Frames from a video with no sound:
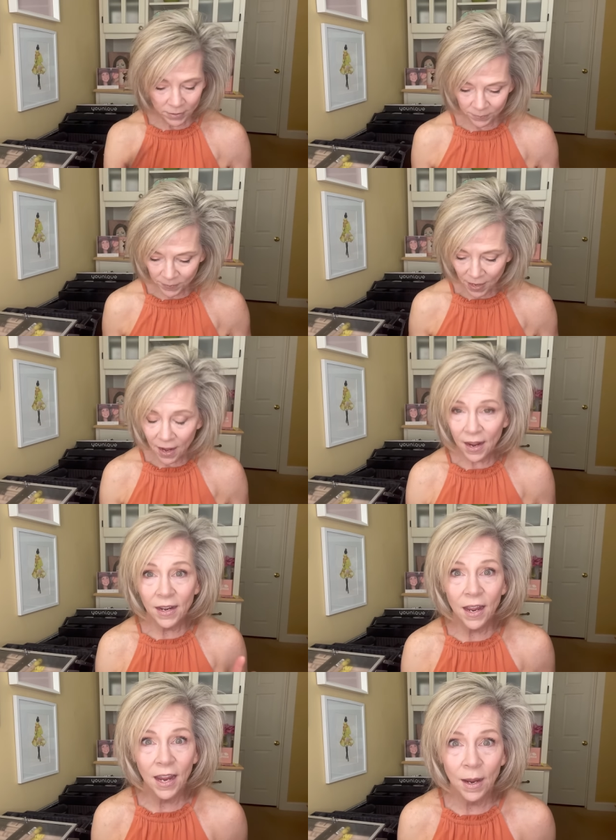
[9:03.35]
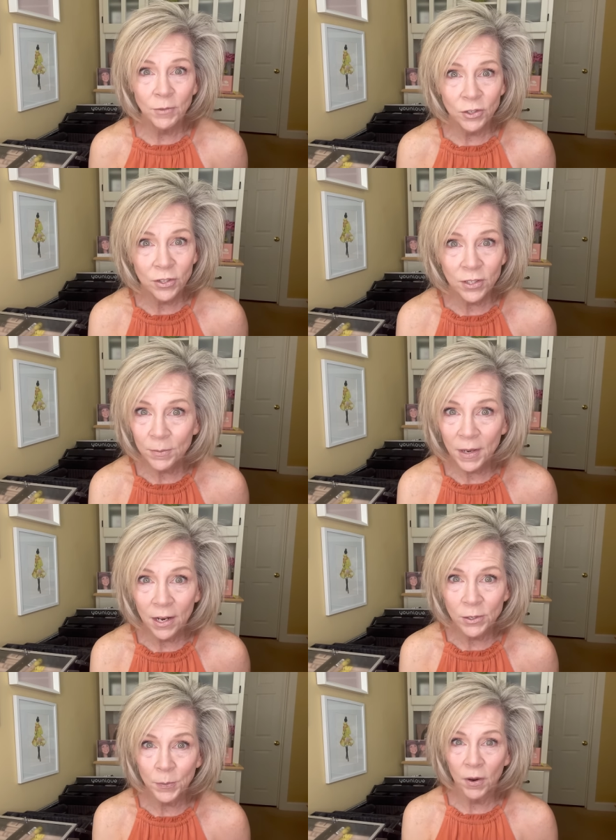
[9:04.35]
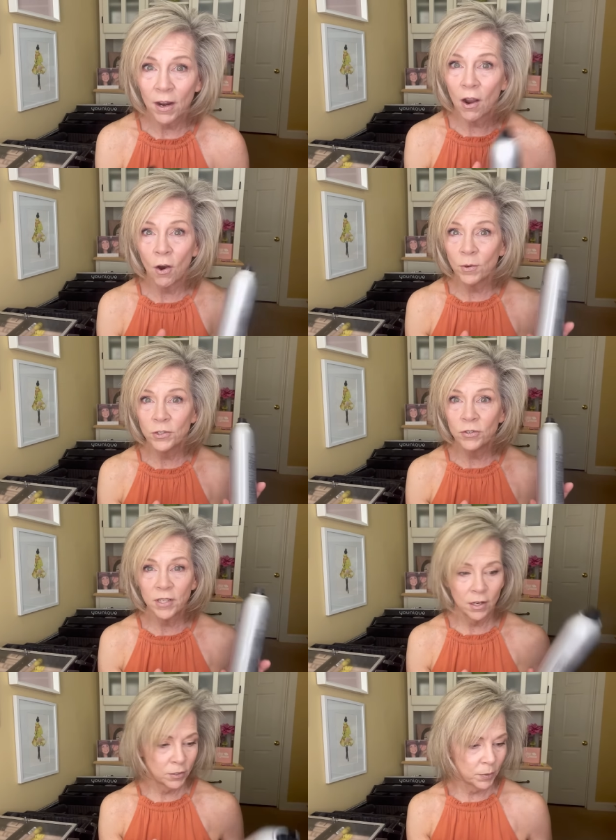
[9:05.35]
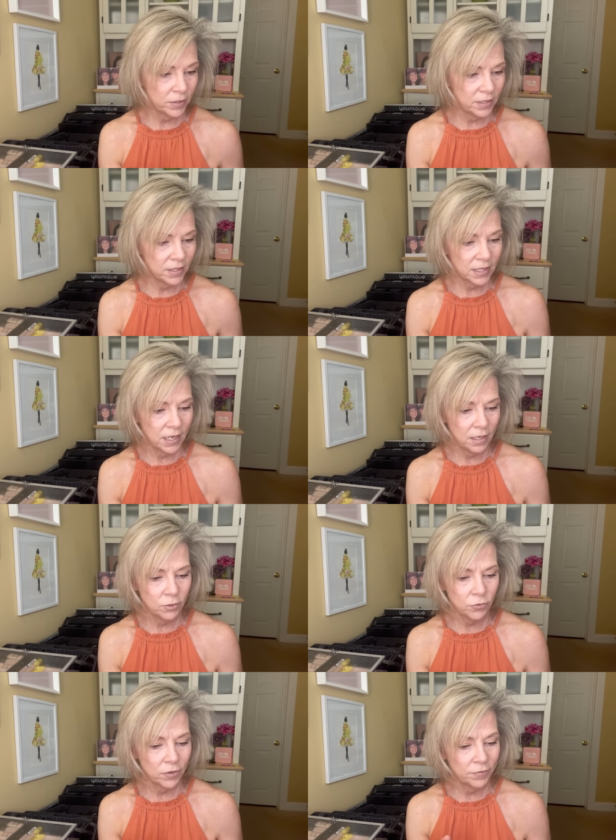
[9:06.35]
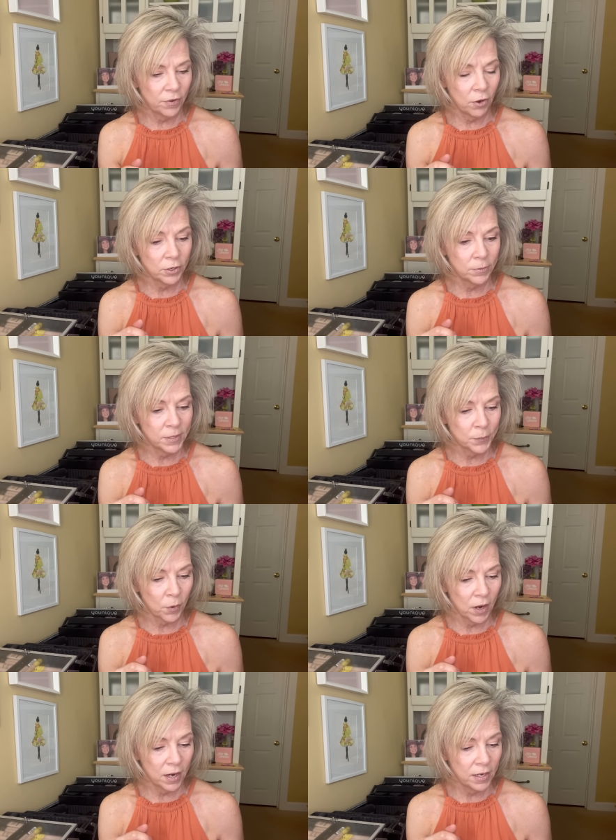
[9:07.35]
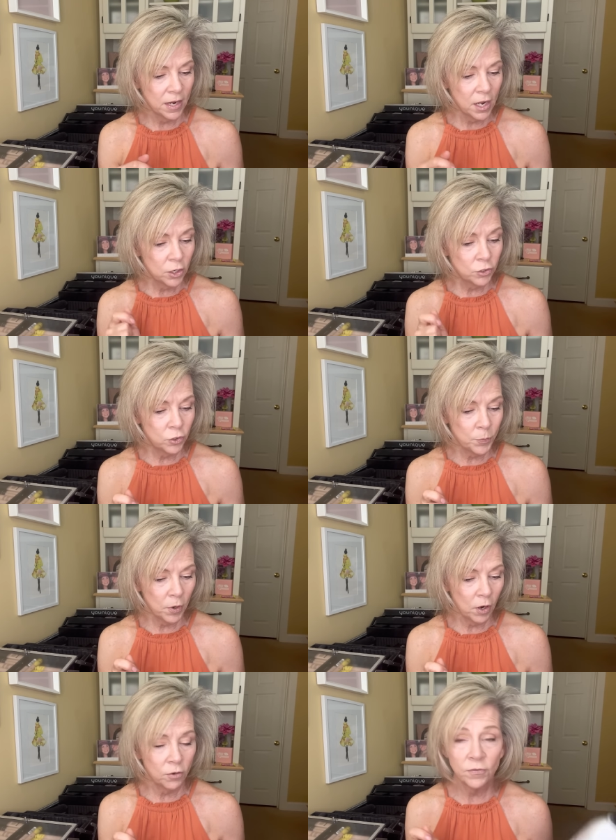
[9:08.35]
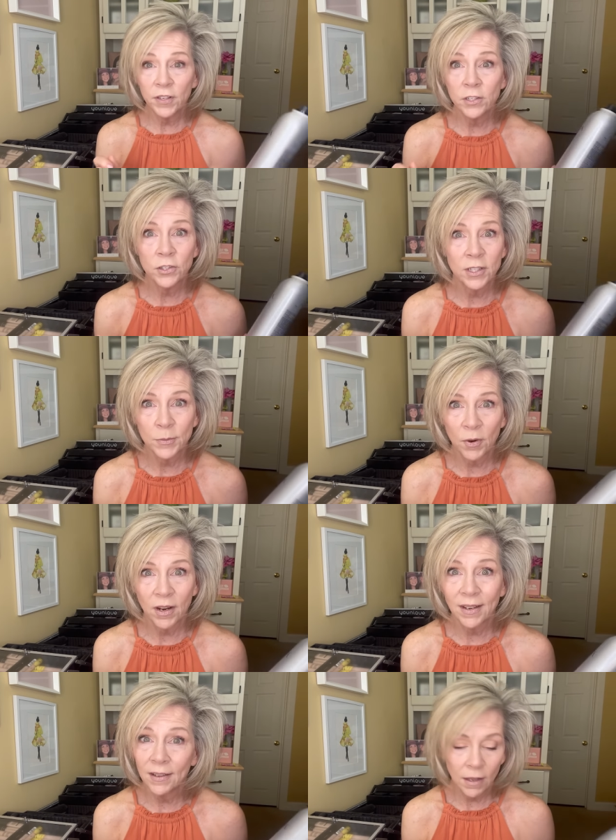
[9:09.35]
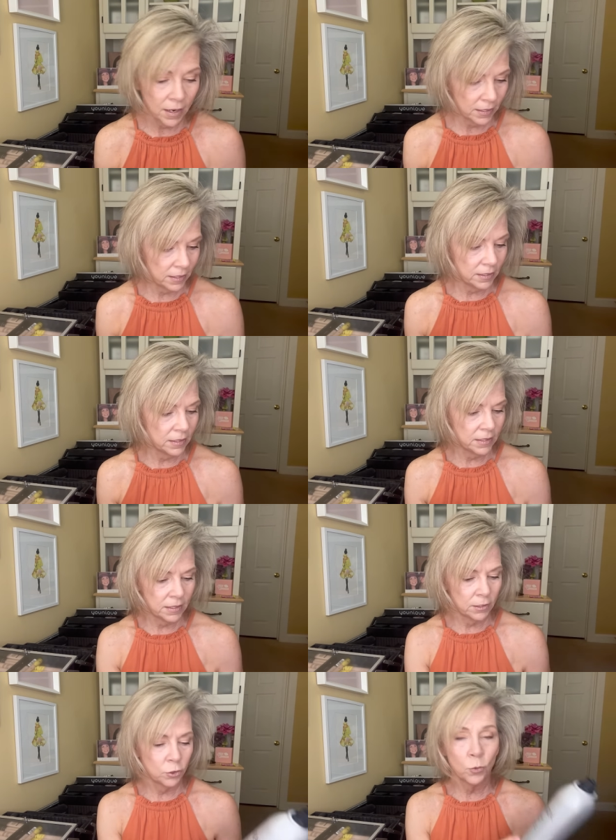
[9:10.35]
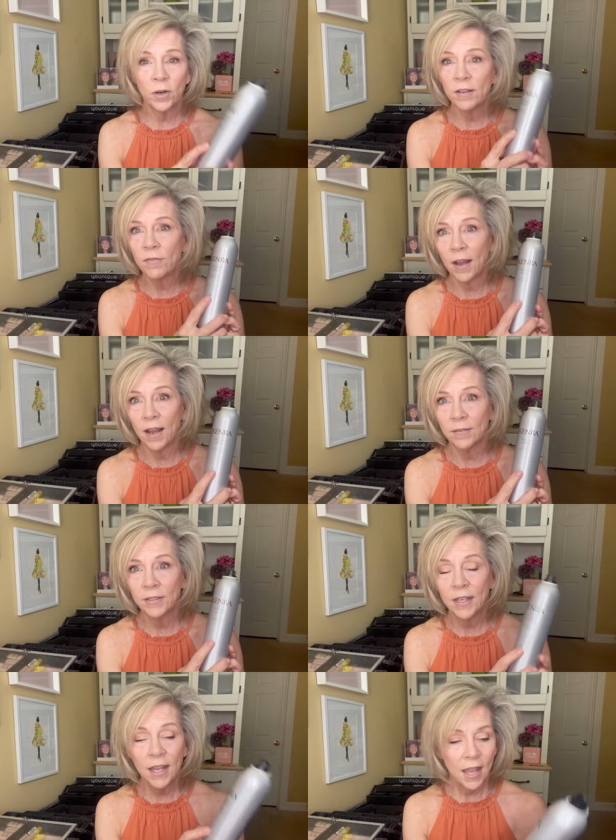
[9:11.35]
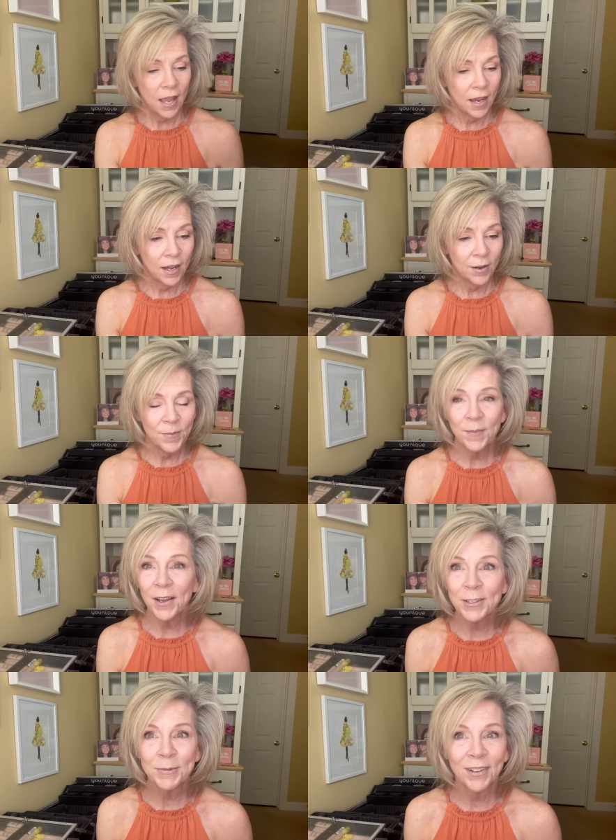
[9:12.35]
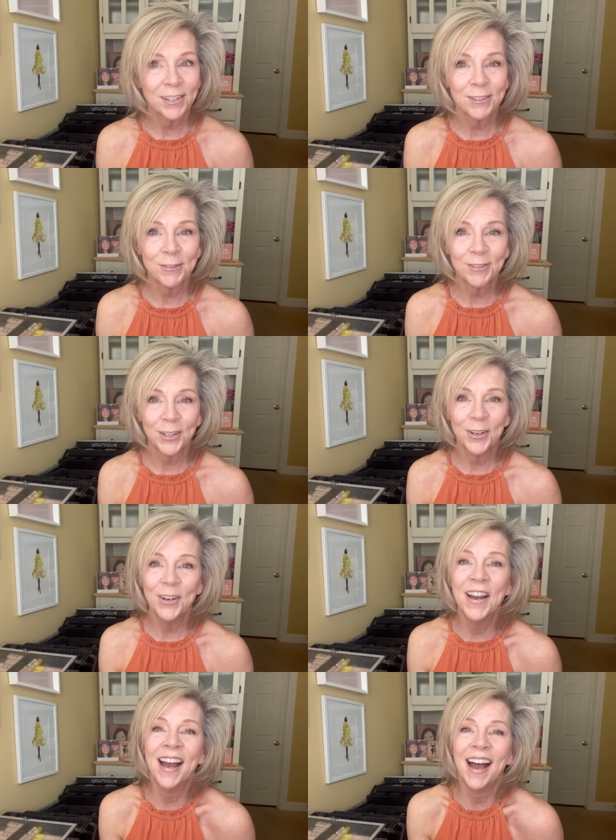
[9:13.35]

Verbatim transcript: it, and I am using some hairspray. I always use hairspray. This is Kendra Volume Spray Super Hold Finishing Spray. I like it. It's in a twenty-five. Uh, my husband likes this one too.